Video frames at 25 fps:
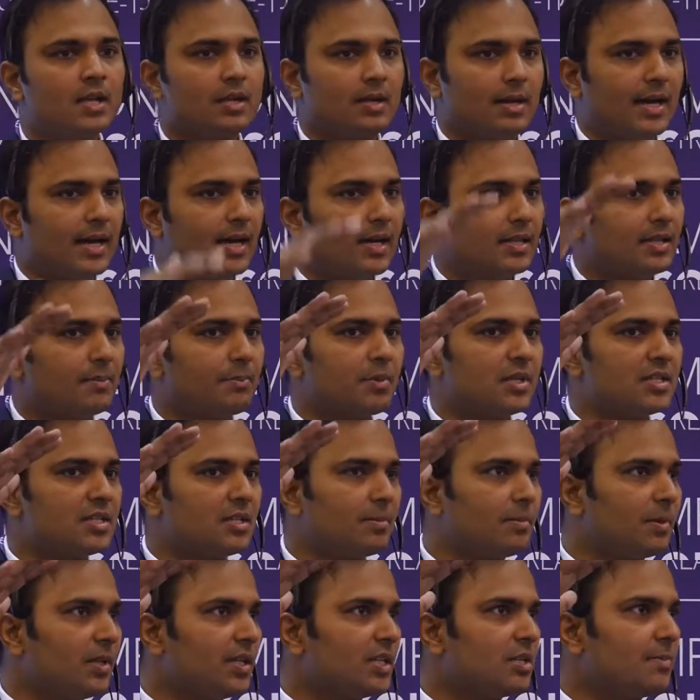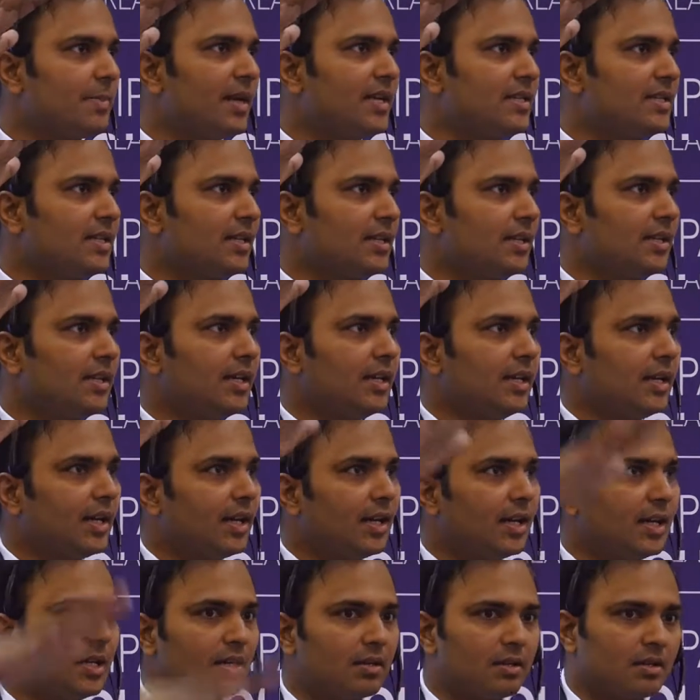The principle is basically
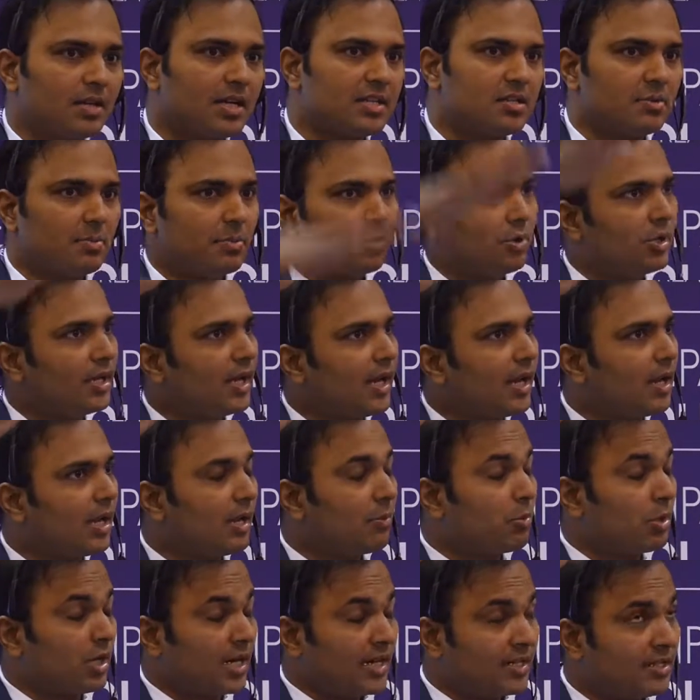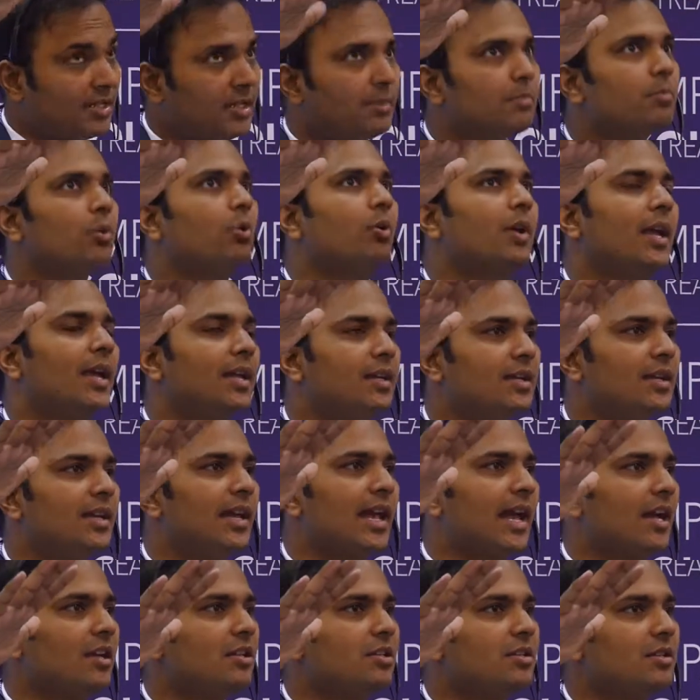
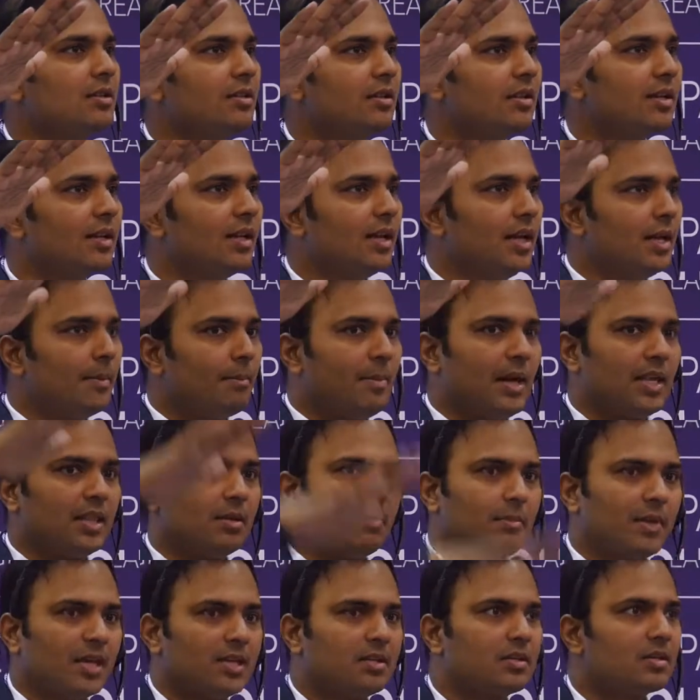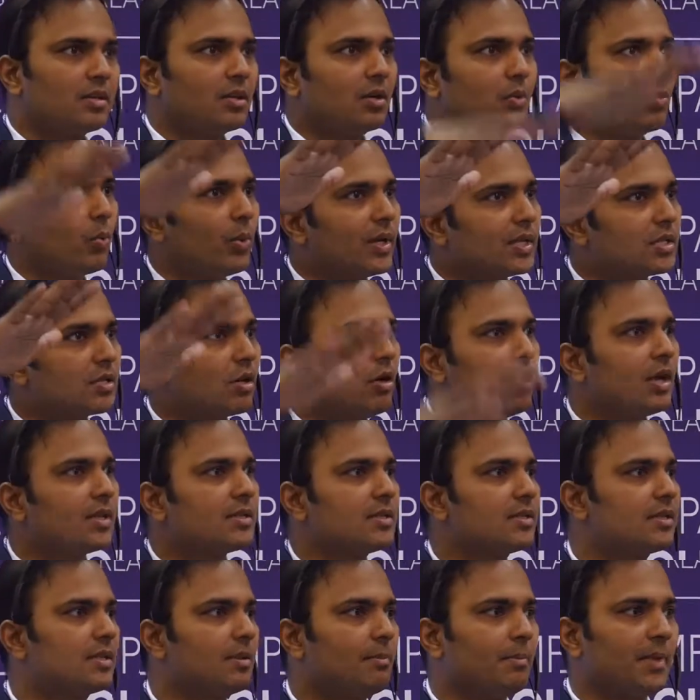reciprocating action by the mixer, which
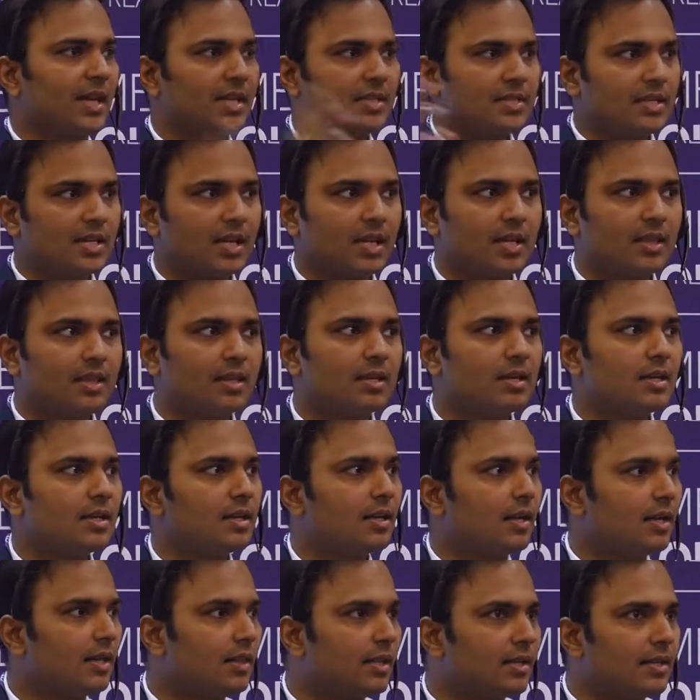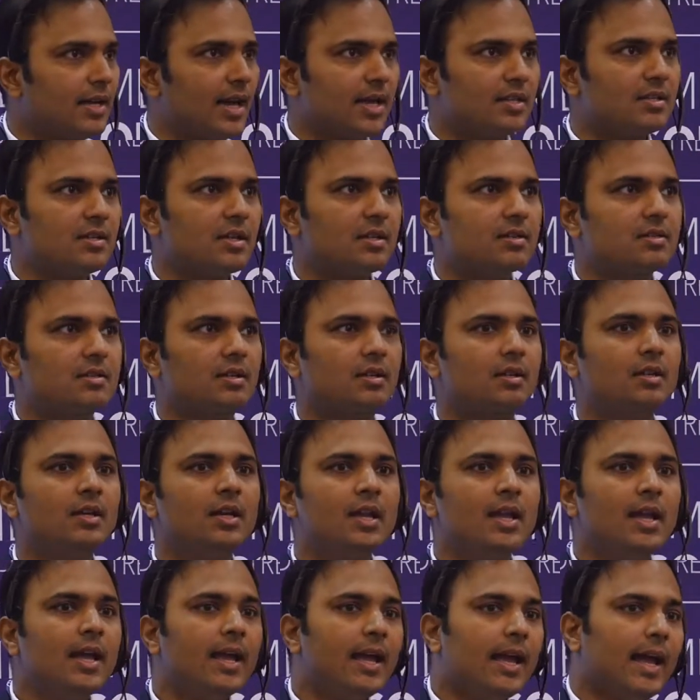causes the mixing in the digester.
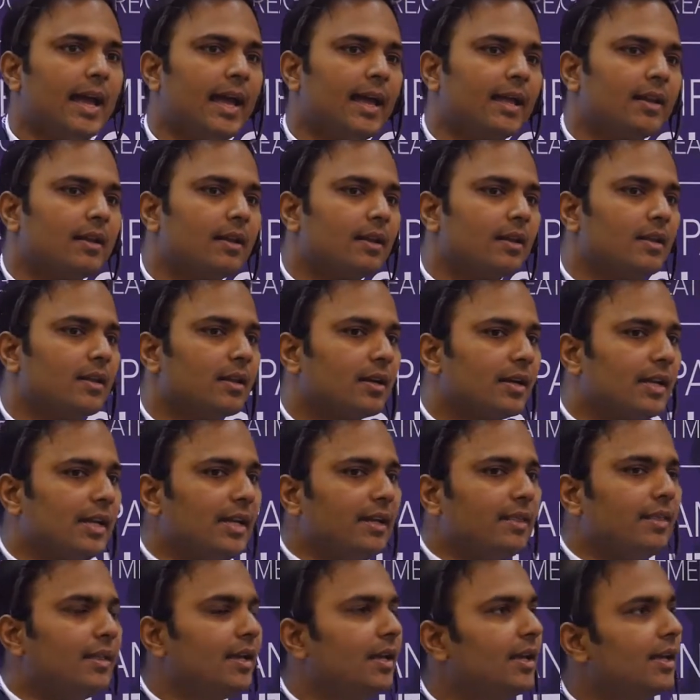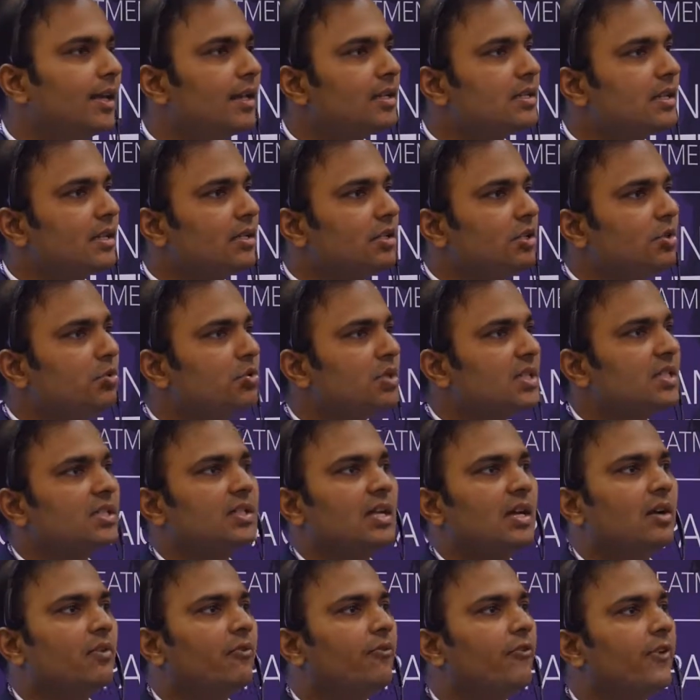And the key thing is it uses
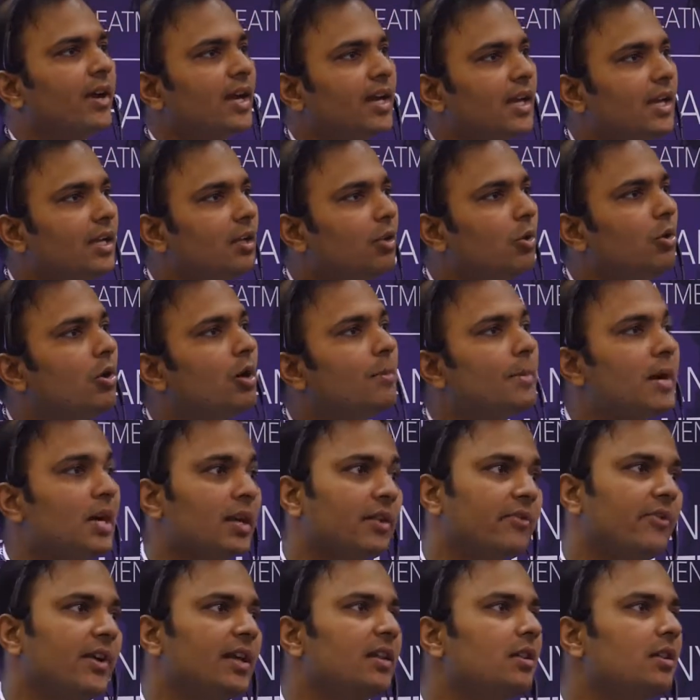a very low amount of